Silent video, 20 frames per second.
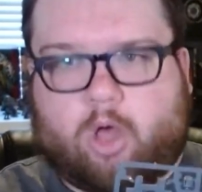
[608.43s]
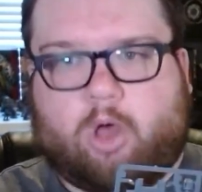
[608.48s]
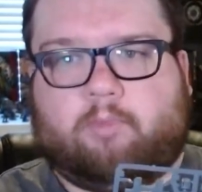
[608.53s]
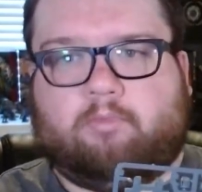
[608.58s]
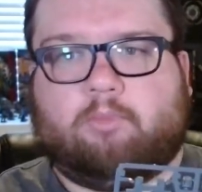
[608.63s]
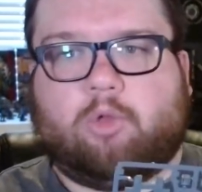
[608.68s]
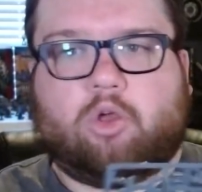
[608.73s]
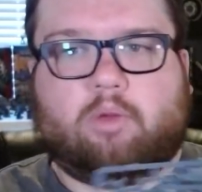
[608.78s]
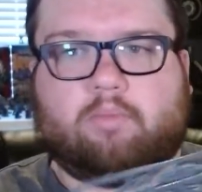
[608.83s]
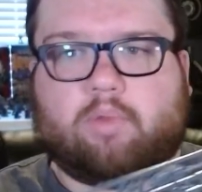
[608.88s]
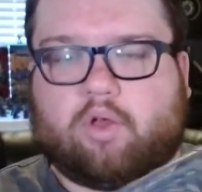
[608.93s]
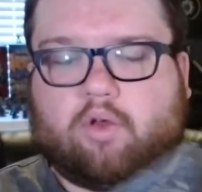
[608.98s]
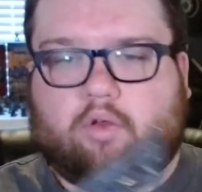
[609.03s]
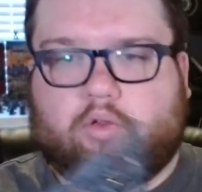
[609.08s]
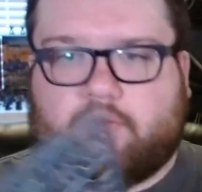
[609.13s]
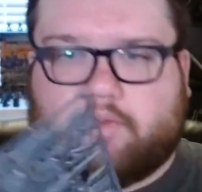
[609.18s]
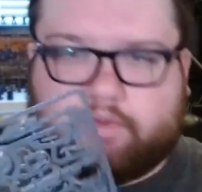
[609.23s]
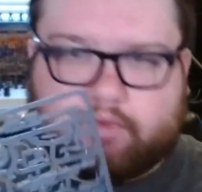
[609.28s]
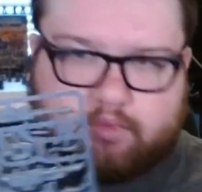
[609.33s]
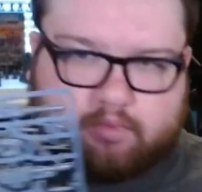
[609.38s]
You can build.
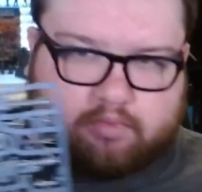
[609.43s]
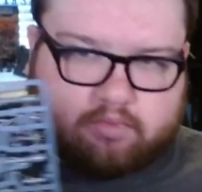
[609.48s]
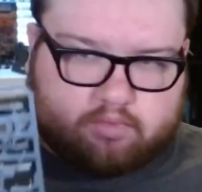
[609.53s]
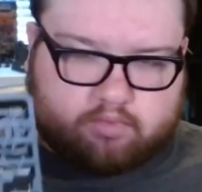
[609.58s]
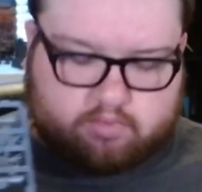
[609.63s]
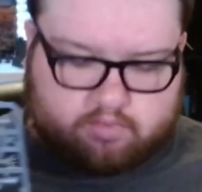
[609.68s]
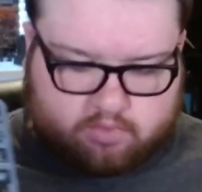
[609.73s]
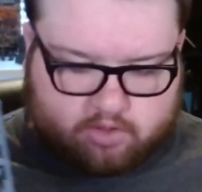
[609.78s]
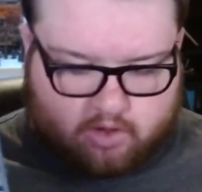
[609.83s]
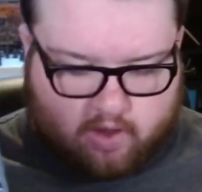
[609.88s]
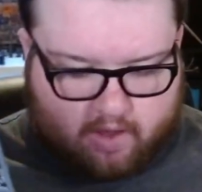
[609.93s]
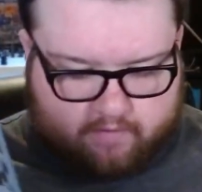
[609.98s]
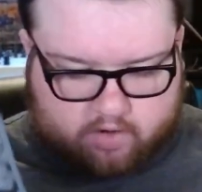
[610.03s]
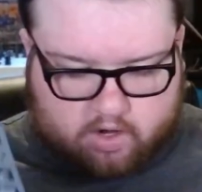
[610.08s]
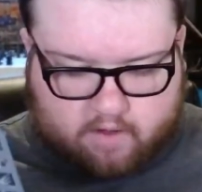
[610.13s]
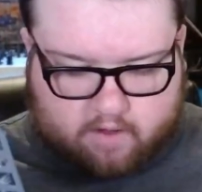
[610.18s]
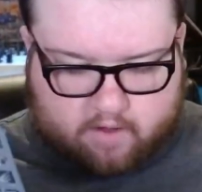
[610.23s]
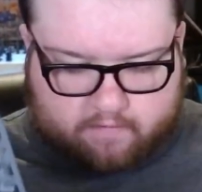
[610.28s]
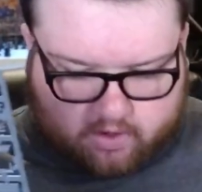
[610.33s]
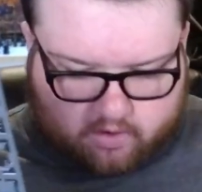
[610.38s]
You have
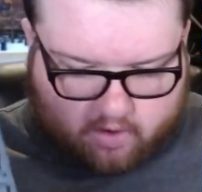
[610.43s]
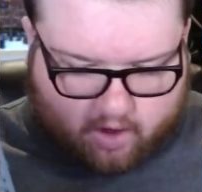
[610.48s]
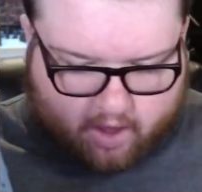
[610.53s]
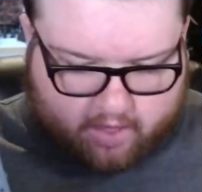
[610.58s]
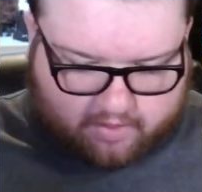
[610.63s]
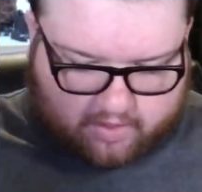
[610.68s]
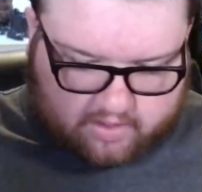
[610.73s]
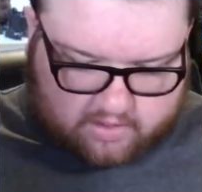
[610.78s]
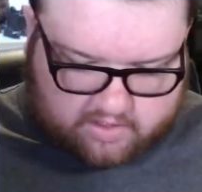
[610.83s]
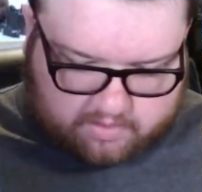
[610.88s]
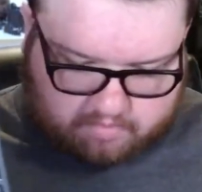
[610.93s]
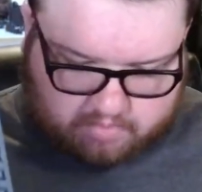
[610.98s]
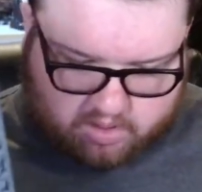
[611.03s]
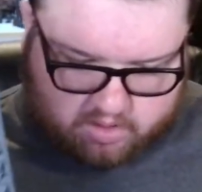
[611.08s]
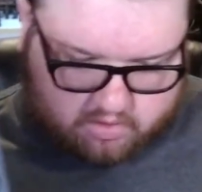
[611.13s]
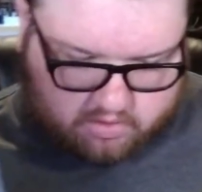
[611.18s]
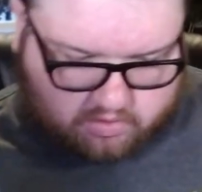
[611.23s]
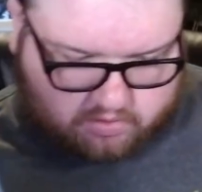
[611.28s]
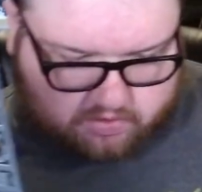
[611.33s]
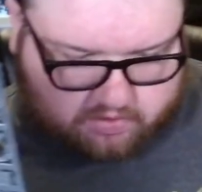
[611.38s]
enough here, I think, to
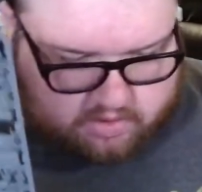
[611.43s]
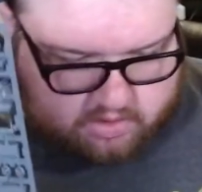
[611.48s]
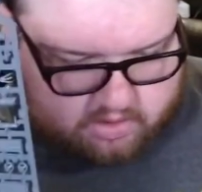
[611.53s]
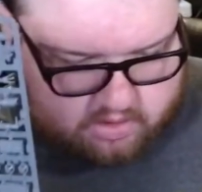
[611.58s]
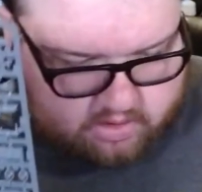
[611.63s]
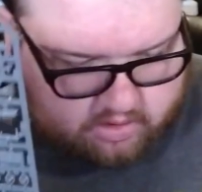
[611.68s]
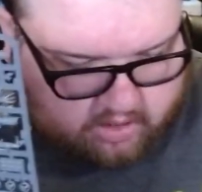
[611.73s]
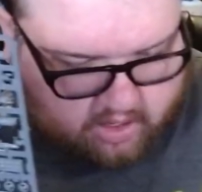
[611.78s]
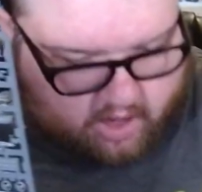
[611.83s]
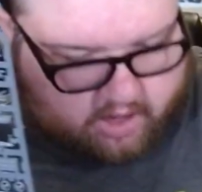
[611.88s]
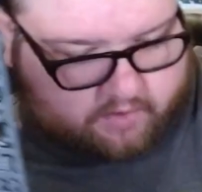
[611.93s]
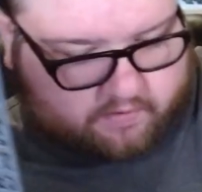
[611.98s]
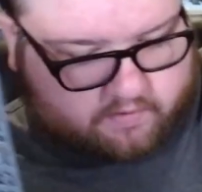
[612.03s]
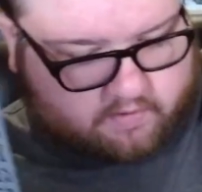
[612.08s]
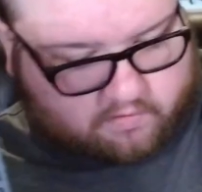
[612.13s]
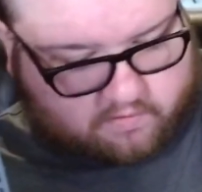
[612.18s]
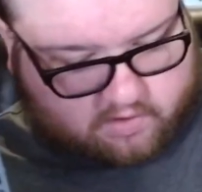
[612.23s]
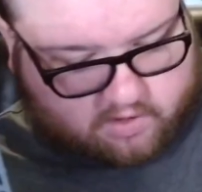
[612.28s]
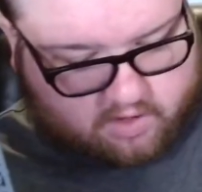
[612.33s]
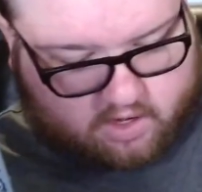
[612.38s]
build. Yeah, because
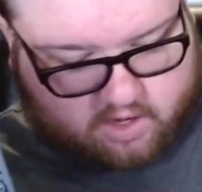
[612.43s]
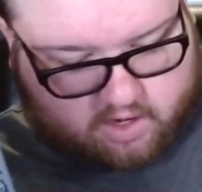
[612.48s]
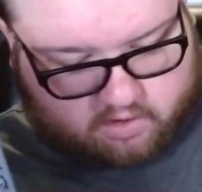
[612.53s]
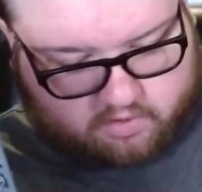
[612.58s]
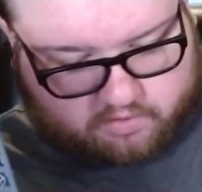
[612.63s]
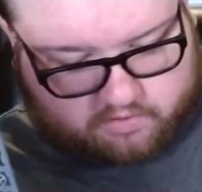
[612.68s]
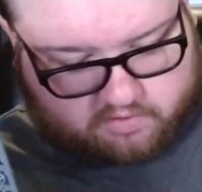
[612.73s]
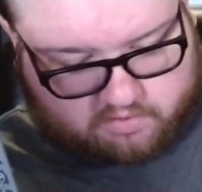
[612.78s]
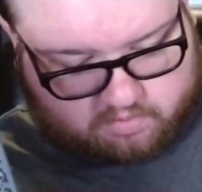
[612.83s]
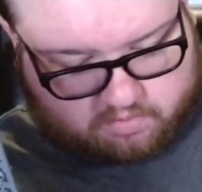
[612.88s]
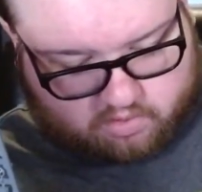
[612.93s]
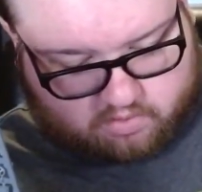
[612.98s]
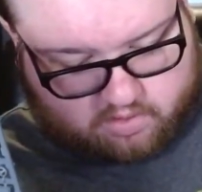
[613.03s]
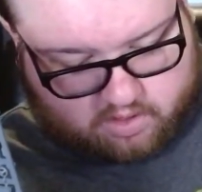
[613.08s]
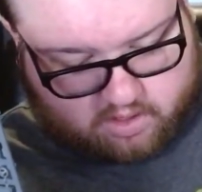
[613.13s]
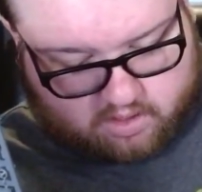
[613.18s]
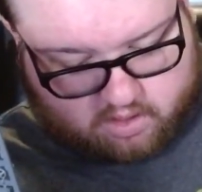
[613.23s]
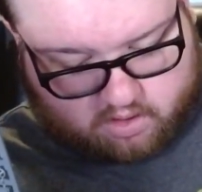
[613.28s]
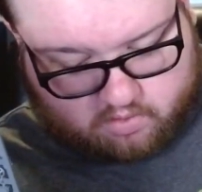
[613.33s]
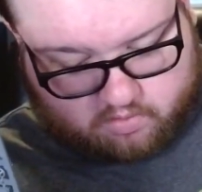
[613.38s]
here's the identical sprue right
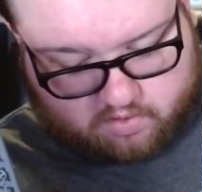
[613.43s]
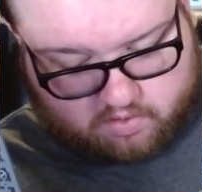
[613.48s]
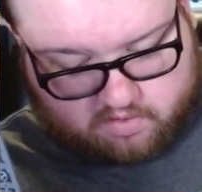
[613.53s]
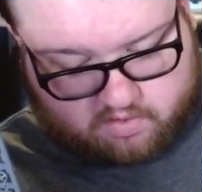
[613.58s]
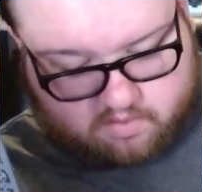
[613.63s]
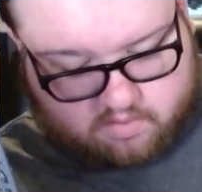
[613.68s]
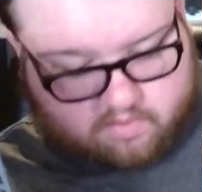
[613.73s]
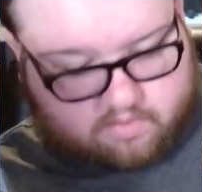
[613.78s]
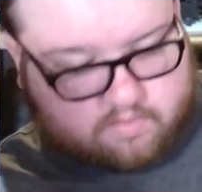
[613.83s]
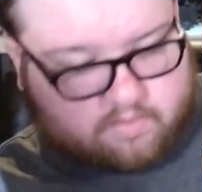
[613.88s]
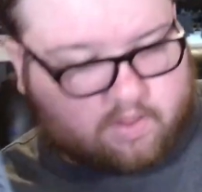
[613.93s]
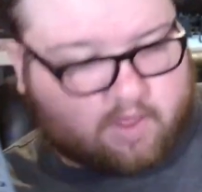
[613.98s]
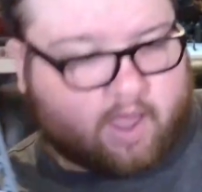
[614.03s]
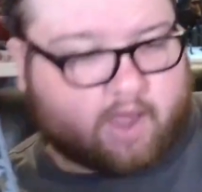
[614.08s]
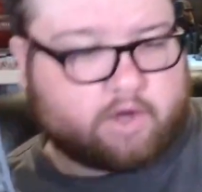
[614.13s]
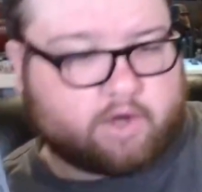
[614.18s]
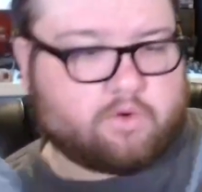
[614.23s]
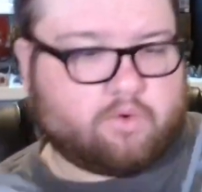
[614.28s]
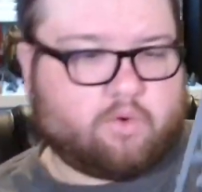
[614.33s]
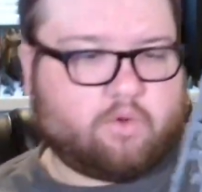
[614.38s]
here with the
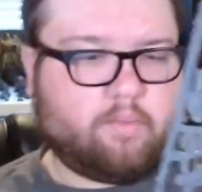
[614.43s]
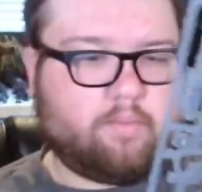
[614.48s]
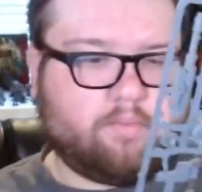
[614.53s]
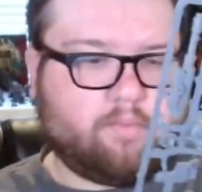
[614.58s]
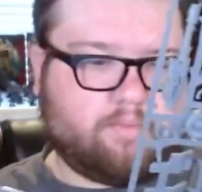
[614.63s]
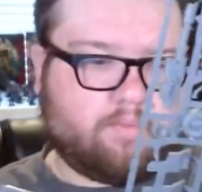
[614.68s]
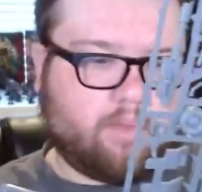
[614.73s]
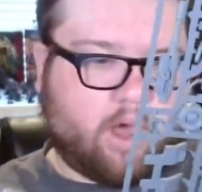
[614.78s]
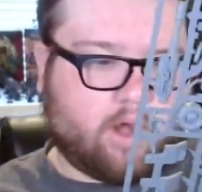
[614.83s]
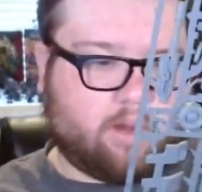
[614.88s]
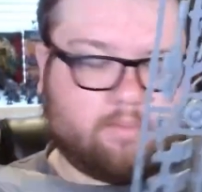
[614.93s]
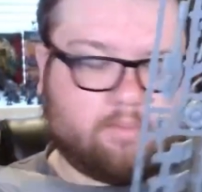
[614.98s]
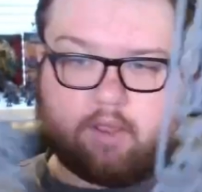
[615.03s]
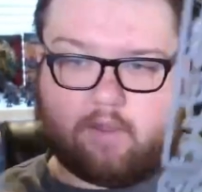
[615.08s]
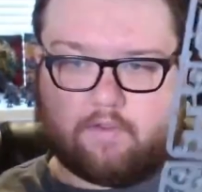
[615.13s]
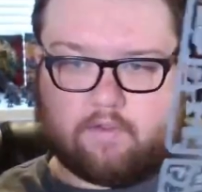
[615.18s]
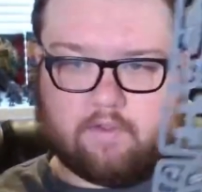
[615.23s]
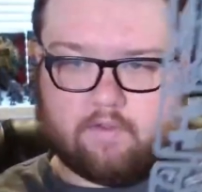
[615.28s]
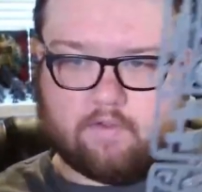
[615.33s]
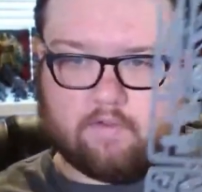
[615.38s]
actual bottom
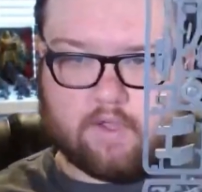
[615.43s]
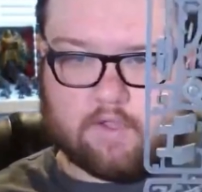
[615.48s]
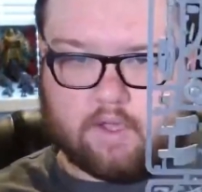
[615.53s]
pieces.